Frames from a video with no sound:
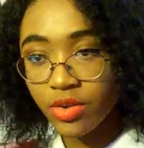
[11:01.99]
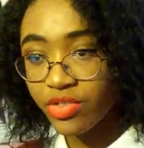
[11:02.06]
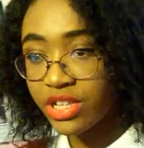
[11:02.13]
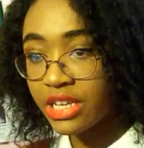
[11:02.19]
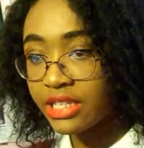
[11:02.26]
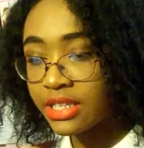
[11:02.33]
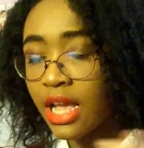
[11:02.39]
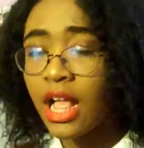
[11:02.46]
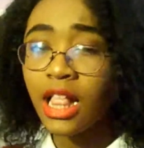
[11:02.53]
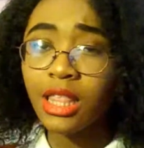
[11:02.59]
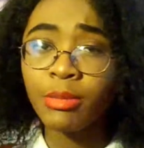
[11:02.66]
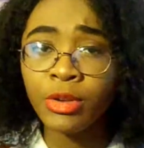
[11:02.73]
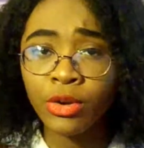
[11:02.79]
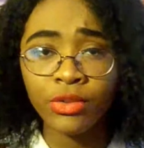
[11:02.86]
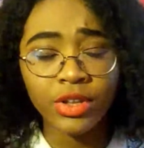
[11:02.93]
of these. Let
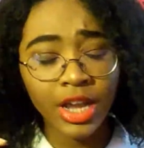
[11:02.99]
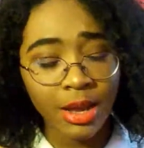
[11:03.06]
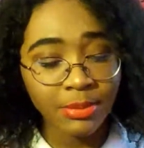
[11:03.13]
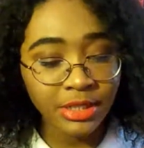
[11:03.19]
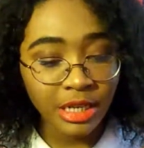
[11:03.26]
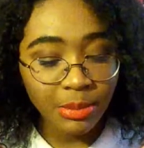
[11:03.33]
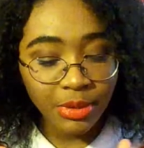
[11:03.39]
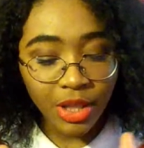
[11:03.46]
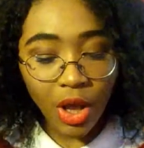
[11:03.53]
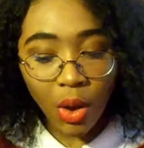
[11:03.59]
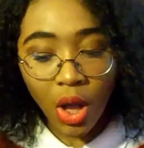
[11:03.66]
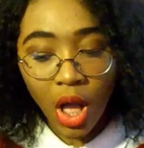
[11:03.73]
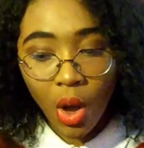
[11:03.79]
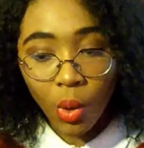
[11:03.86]
me know in the comments down below